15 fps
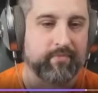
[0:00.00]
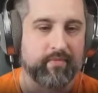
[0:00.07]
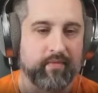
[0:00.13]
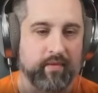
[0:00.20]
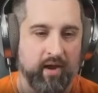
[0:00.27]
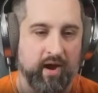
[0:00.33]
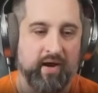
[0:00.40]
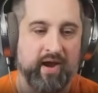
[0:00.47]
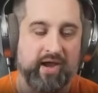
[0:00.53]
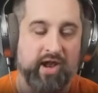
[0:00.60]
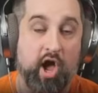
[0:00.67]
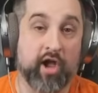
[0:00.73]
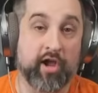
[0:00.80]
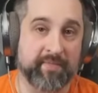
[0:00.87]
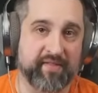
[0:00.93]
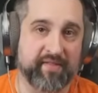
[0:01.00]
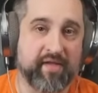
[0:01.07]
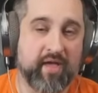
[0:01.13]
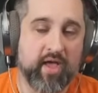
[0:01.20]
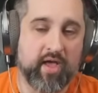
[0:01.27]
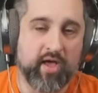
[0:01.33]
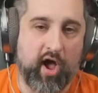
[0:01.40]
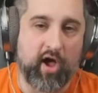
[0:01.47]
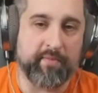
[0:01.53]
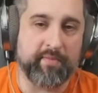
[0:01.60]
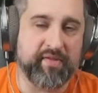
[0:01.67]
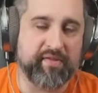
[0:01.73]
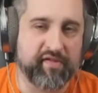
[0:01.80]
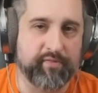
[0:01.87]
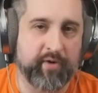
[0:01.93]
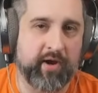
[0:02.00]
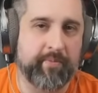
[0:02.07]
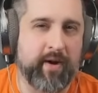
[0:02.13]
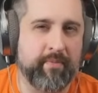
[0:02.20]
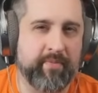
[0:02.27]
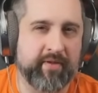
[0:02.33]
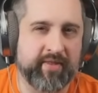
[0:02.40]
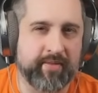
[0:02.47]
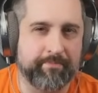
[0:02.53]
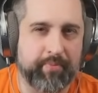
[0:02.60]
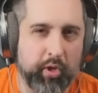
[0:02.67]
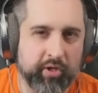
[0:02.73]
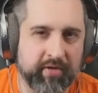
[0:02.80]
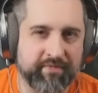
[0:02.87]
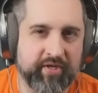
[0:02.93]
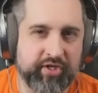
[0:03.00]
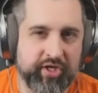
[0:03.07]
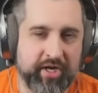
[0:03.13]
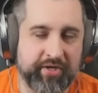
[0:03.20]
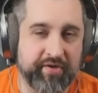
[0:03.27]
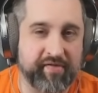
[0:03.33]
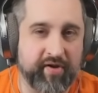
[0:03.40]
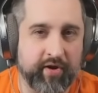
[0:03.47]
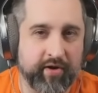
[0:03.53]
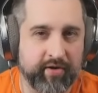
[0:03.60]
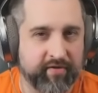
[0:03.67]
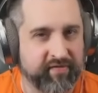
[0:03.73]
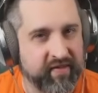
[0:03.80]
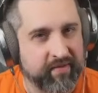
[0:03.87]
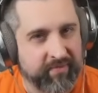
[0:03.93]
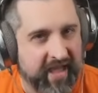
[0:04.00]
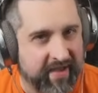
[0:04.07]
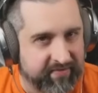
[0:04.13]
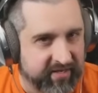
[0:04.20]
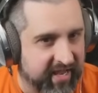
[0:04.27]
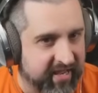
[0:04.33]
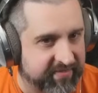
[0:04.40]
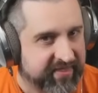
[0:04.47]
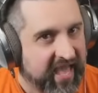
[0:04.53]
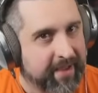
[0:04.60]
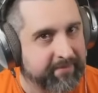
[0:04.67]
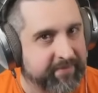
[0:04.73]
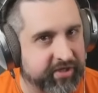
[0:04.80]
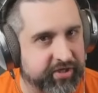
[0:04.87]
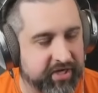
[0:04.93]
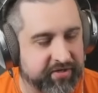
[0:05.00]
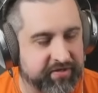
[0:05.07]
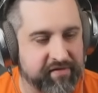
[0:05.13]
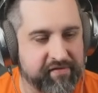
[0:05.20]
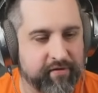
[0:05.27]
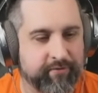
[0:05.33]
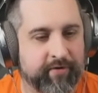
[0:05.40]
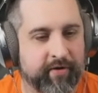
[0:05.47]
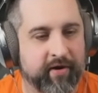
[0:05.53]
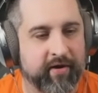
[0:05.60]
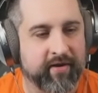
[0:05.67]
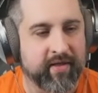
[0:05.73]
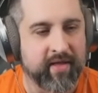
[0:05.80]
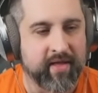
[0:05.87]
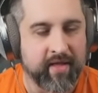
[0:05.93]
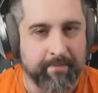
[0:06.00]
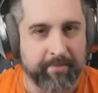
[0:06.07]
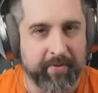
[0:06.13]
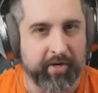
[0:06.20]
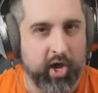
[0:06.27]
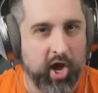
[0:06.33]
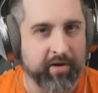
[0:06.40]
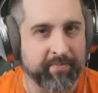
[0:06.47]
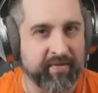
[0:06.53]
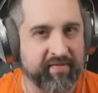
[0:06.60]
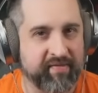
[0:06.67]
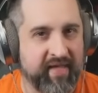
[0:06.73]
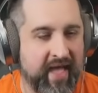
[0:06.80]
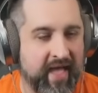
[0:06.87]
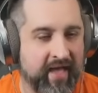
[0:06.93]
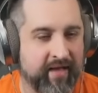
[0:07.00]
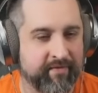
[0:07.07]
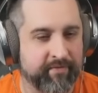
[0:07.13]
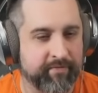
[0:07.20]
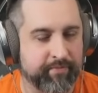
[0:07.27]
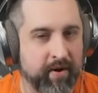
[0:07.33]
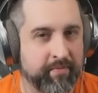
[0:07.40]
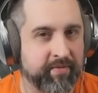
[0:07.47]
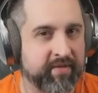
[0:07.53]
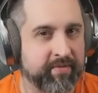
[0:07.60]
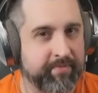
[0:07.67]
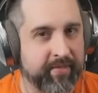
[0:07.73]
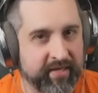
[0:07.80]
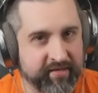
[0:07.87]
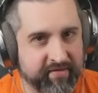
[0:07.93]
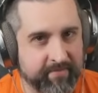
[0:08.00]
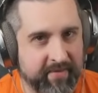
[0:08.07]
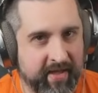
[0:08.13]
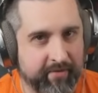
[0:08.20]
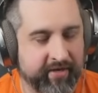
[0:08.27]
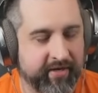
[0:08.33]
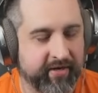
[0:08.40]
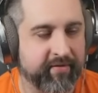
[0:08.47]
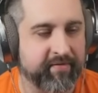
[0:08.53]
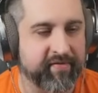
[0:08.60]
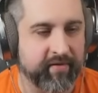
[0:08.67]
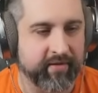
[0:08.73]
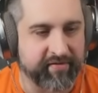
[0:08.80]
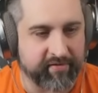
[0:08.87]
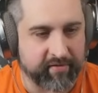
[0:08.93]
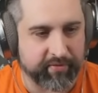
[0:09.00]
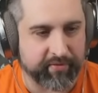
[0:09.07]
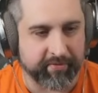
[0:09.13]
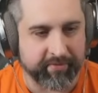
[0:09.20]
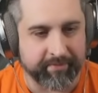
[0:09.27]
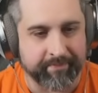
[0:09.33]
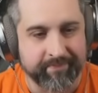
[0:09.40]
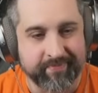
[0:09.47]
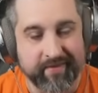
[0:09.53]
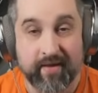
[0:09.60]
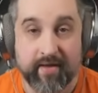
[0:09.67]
All right, Augments. Augments is where probably the bulk of the changes are. You've seen we haven't had that many changes so far, but Augments have probably the biggest amount here. So let's go through them.